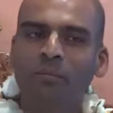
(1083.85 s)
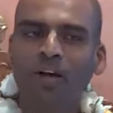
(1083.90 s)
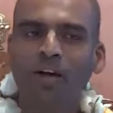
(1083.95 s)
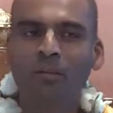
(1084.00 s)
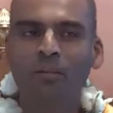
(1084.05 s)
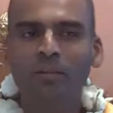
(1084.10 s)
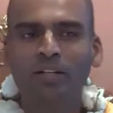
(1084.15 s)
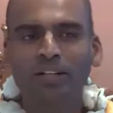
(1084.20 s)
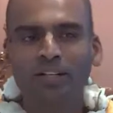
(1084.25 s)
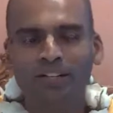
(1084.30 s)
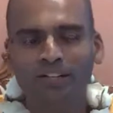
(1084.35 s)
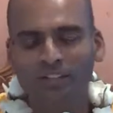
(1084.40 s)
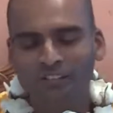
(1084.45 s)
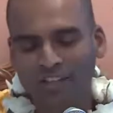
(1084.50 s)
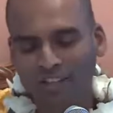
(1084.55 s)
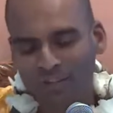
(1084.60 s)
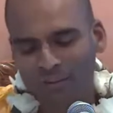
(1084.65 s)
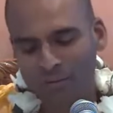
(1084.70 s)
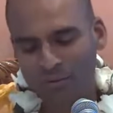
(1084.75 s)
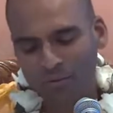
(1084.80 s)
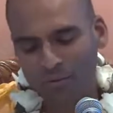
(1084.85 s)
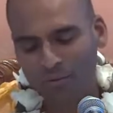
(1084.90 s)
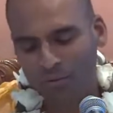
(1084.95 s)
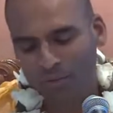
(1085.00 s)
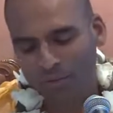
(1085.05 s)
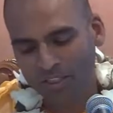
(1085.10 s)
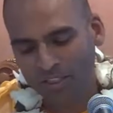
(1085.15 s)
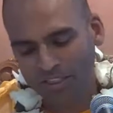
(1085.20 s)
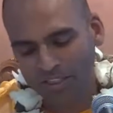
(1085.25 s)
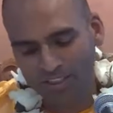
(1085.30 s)
Brahmanas said to
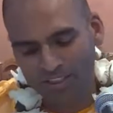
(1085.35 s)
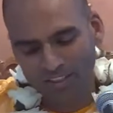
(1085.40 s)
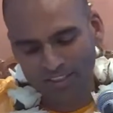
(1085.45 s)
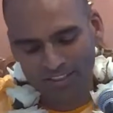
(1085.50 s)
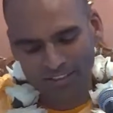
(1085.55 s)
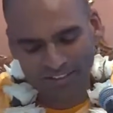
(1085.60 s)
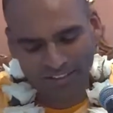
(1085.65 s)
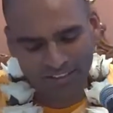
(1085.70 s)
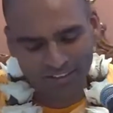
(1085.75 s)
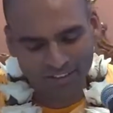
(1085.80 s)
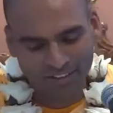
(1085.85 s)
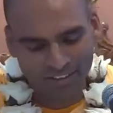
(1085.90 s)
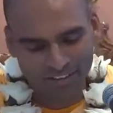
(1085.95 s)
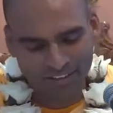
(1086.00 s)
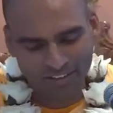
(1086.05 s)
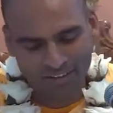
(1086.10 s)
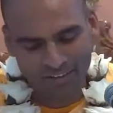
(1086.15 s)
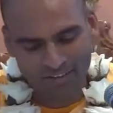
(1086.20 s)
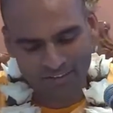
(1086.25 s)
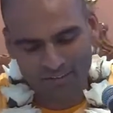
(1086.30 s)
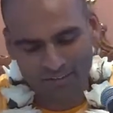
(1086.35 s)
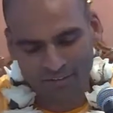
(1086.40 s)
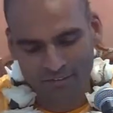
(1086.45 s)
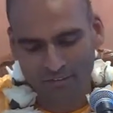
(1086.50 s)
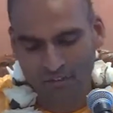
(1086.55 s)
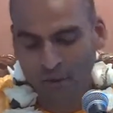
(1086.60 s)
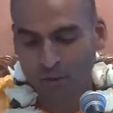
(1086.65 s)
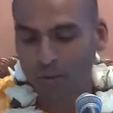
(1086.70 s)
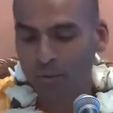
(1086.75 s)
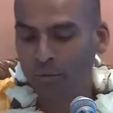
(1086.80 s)
be the
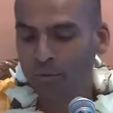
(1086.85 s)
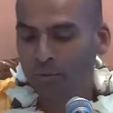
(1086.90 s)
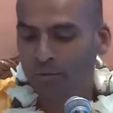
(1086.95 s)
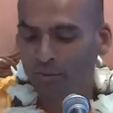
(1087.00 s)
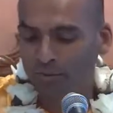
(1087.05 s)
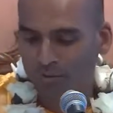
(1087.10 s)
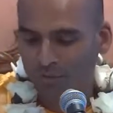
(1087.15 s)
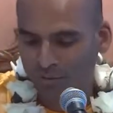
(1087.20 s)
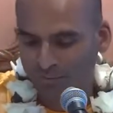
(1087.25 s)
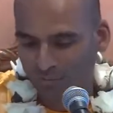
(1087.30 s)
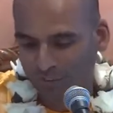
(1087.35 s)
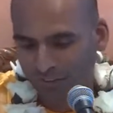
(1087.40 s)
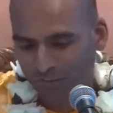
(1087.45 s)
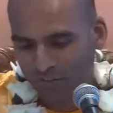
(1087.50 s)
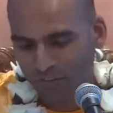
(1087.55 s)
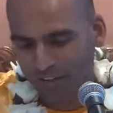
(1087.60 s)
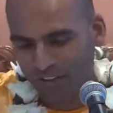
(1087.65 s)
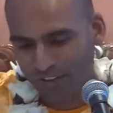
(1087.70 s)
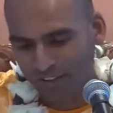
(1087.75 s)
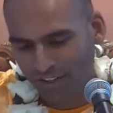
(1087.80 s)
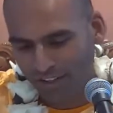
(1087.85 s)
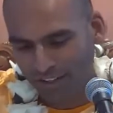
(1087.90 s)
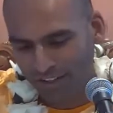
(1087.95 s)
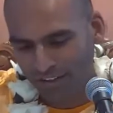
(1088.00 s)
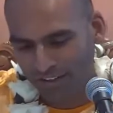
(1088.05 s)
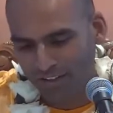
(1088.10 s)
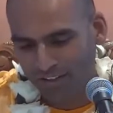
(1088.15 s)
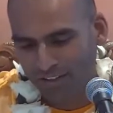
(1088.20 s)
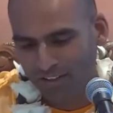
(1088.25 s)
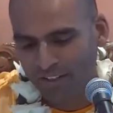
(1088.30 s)
owners of
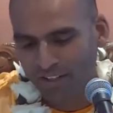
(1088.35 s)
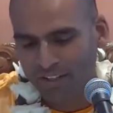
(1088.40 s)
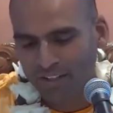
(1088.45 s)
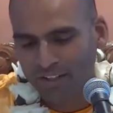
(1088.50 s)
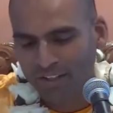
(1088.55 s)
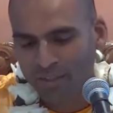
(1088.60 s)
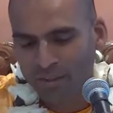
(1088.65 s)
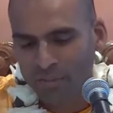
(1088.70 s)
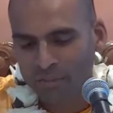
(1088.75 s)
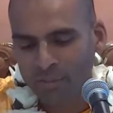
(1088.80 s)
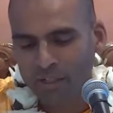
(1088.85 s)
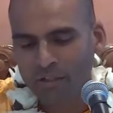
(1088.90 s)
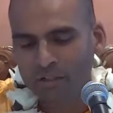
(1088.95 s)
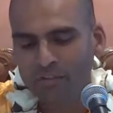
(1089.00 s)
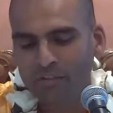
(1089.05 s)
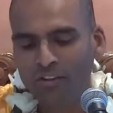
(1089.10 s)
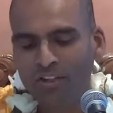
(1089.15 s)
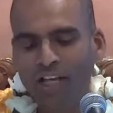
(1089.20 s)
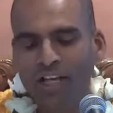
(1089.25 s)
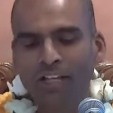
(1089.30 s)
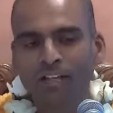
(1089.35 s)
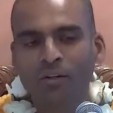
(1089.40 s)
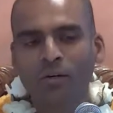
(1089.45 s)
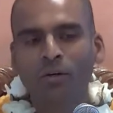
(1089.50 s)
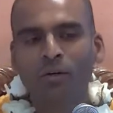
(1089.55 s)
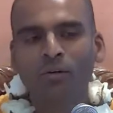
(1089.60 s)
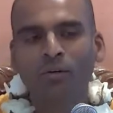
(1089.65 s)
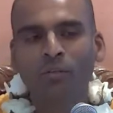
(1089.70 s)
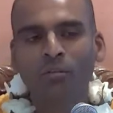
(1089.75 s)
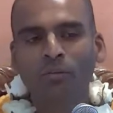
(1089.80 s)
everything? Because they
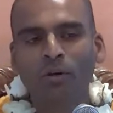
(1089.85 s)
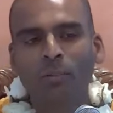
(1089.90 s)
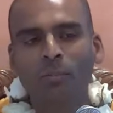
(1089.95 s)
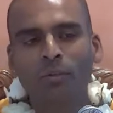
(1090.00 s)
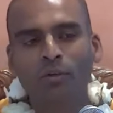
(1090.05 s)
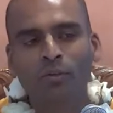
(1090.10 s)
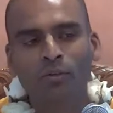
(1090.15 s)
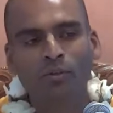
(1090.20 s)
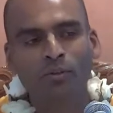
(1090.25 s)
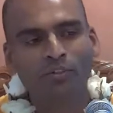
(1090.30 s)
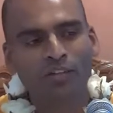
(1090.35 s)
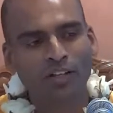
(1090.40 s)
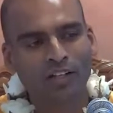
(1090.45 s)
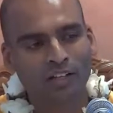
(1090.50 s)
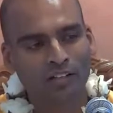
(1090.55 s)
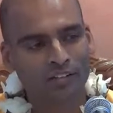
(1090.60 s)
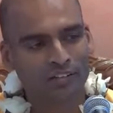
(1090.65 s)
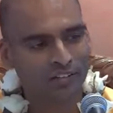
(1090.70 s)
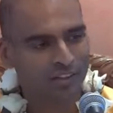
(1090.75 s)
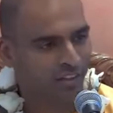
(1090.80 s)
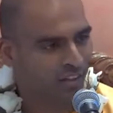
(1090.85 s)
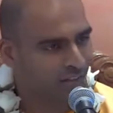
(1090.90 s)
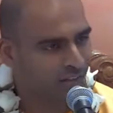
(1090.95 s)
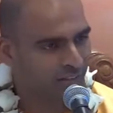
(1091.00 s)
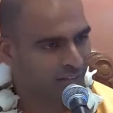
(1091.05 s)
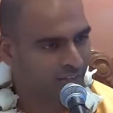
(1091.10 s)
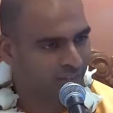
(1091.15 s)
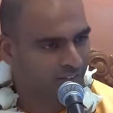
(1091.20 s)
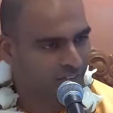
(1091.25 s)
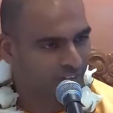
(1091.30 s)
know the proper utility.
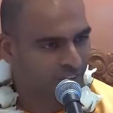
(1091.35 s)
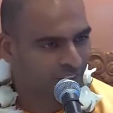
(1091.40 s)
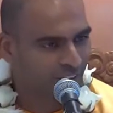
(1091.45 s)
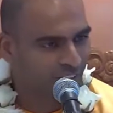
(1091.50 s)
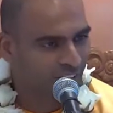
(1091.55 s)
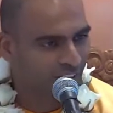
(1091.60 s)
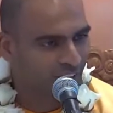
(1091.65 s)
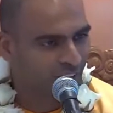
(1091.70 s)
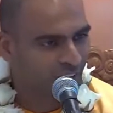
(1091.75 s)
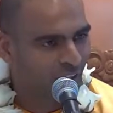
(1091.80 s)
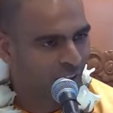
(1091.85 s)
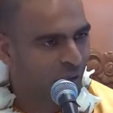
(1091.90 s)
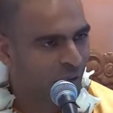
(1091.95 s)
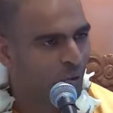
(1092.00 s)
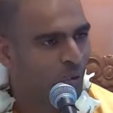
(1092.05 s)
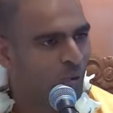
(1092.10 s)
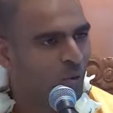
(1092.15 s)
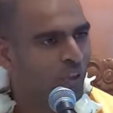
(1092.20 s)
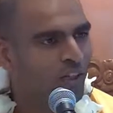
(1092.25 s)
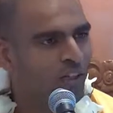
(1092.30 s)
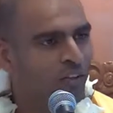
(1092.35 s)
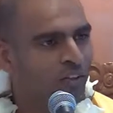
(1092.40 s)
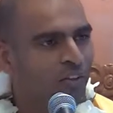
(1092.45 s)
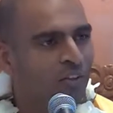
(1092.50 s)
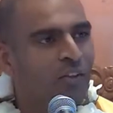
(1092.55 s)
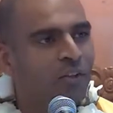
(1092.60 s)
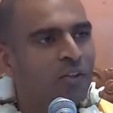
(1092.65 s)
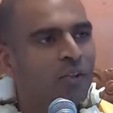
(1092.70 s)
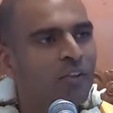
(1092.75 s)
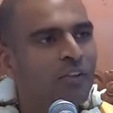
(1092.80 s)
According to
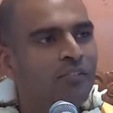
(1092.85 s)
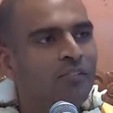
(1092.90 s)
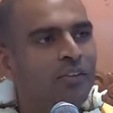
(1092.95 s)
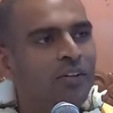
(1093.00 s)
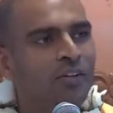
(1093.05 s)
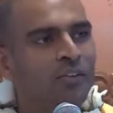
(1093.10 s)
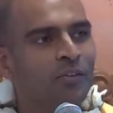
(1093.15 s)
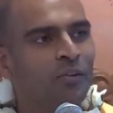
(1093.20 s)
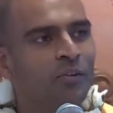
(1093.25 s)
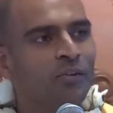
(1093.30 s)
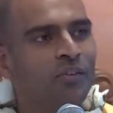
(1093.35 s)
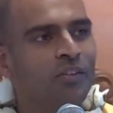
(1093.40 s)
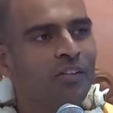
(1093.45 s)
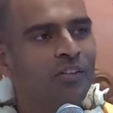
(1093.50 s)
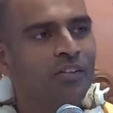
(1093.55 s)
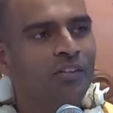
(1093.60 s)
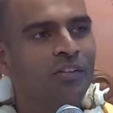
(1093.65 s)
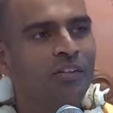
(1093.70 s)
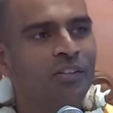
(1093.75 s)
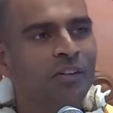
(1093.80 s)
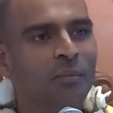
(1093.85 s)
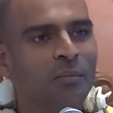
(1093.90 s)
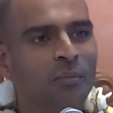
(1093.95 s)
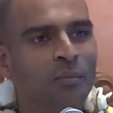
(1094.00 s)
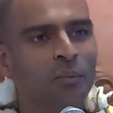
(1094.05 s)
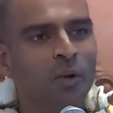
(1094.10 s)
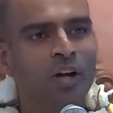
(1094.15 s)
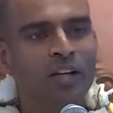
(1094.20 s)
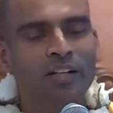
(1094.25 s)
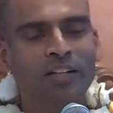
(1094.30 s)
the universal
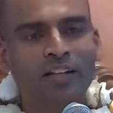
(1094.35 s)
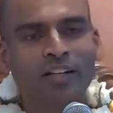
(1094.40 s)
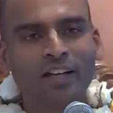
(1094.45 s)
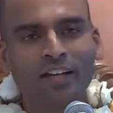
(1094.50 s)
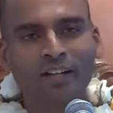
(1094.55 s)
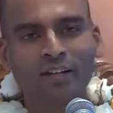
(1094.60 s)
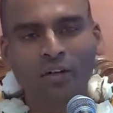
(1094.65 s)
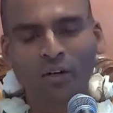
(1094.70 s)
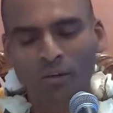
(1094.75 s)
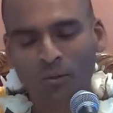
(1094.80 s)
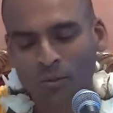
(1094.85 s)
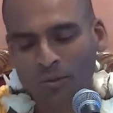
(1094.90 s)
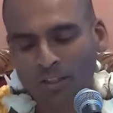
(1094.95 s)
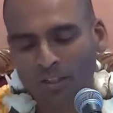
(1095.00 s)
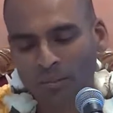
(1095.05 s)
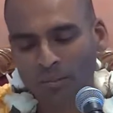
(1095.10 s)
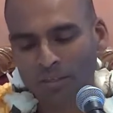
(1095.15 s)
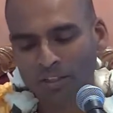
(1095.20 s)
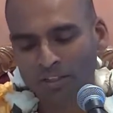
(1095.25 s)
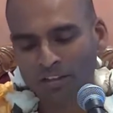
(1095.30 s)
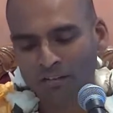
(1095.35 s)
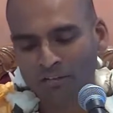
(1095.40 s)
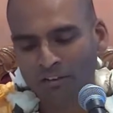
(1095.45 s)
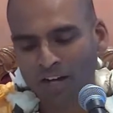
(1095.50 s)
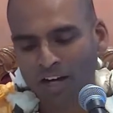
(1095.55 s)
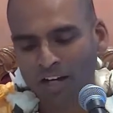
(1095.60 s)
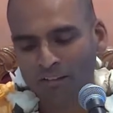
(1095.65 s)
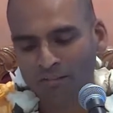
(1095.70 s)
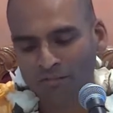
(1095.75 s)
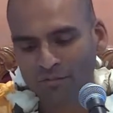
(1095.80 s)
system, one can only be the
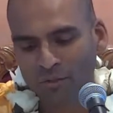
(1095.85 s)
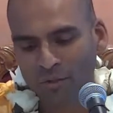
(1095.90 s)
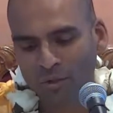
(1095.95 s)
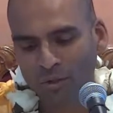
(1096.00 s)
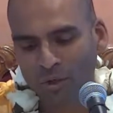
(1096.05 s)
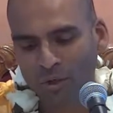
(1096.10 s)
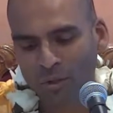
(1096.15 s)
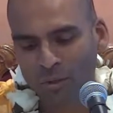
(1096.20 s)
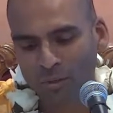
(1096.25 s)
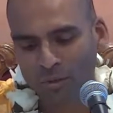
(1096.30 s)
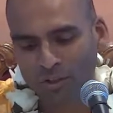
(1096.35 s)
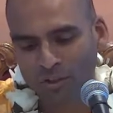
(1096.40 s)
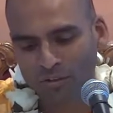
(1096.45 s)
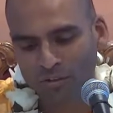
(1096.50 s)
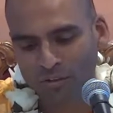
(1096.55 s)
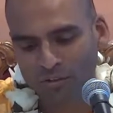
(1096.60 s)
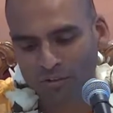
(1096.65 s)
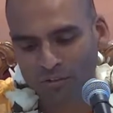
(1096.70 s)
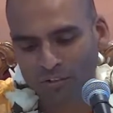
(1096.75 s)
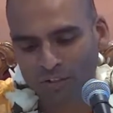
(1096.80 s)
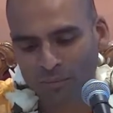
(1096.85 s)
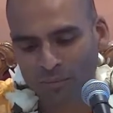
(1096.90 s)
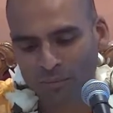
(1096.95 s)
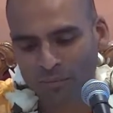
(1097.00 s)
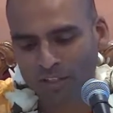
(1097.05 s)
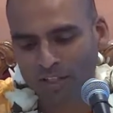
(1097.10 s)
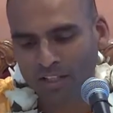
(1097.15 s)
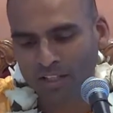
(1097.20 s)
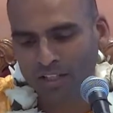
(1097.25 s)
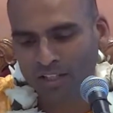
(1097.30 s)
rightful owner of
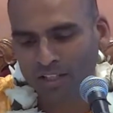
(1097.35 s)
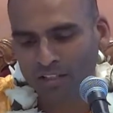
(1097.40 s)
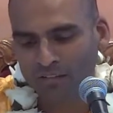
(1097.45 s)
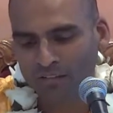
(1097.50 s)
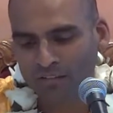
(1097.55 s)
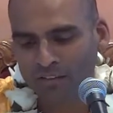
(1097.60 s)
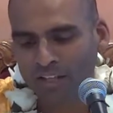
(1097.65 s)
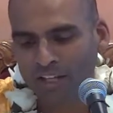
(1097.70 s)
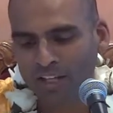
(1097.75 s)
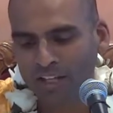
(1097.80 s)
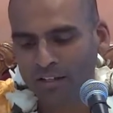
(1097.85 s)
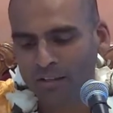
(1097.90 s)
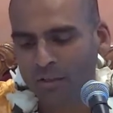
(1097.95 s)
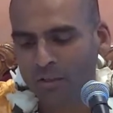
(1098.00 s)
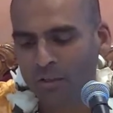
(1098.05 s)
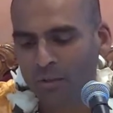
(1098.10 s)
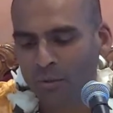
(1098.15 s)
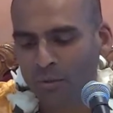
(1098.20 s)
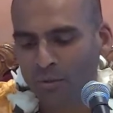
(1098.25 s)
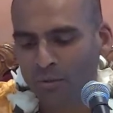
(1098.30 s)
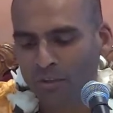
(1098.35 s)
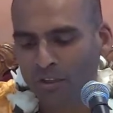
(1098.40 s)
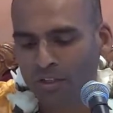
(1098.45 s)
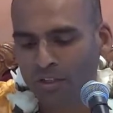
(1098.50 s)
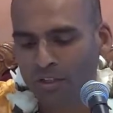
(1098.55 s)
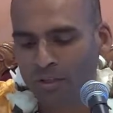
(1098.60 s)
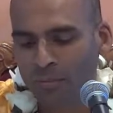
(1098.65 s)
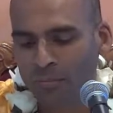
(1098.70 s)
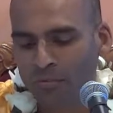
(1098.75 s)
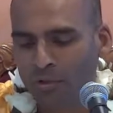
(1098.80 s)
something if they know
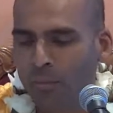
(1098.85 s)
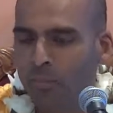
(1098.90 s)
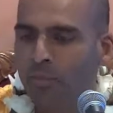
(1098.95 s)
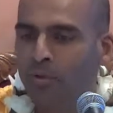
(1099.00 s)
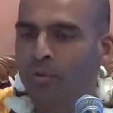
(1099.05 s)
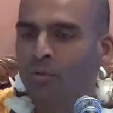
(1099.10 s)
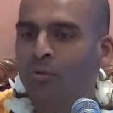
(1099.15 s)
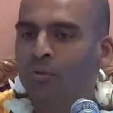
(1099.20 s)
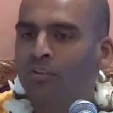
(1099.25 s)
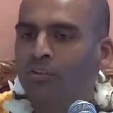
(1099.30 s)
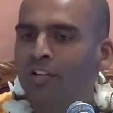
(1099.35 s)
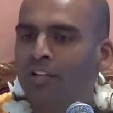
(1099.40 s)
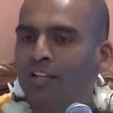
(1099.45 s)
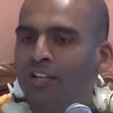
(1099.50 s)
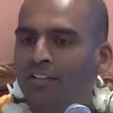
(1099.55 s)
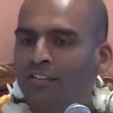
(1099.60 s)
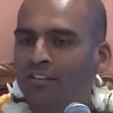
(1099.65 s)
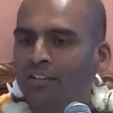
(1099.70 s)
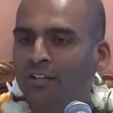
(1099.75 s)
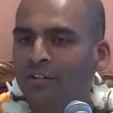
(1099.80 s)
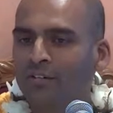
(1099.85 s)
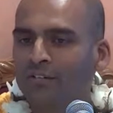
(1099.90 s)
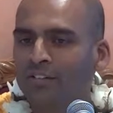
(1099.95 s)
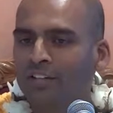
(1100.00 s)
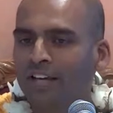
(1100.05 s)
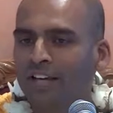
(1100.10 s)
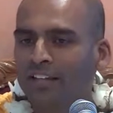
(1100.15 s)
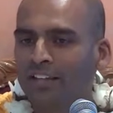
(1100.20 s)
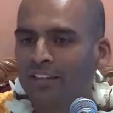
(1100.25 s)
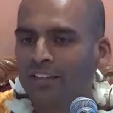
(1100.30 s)
the proper utility of
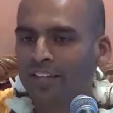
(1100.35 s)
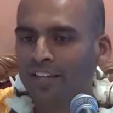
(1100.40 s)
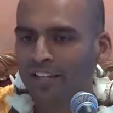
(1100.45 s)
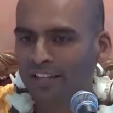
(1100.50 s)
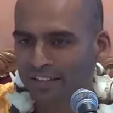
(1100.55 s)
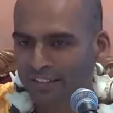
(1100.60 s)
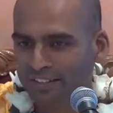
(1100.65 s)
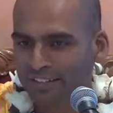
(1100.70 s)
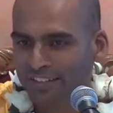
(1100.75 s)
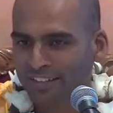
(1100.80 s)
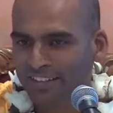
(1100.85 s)
that thing.